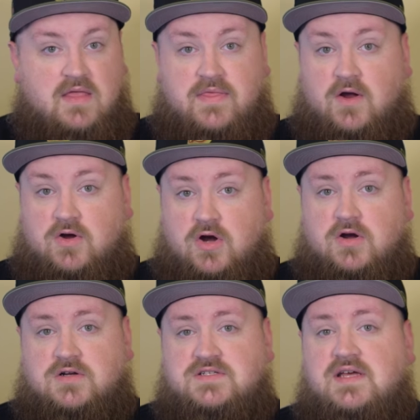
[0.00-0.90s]
Their
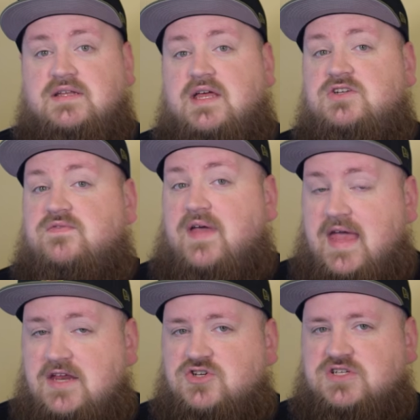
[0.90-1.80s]
curse, Touch of
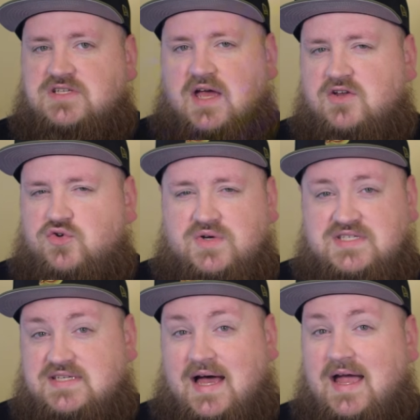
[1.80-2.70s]
Ages,
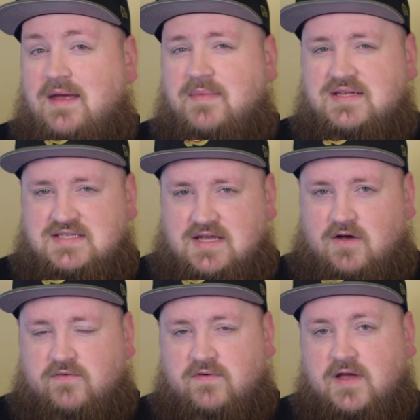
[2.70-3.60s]
twists time
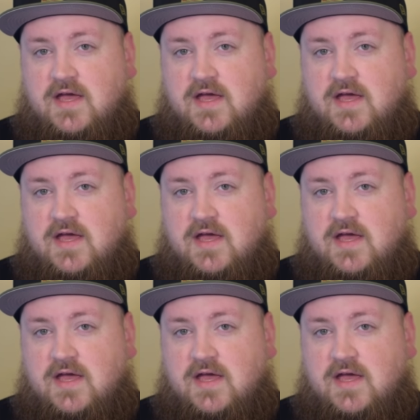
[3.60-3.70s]
itself,